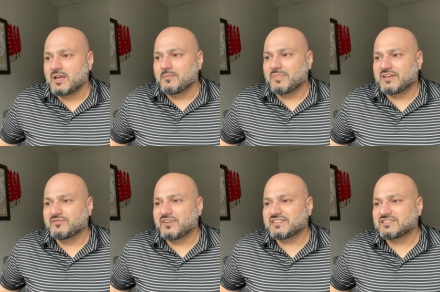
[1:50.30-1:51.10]
By
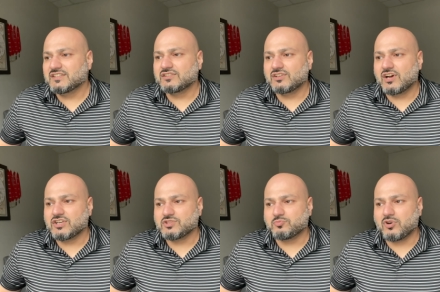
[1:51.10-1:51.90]
investing in a
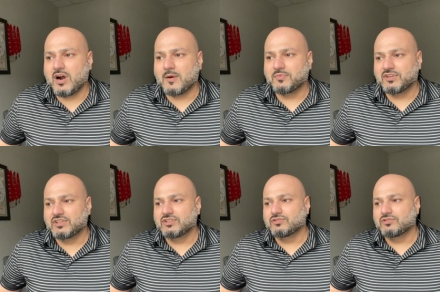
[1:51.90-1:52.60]
larger property,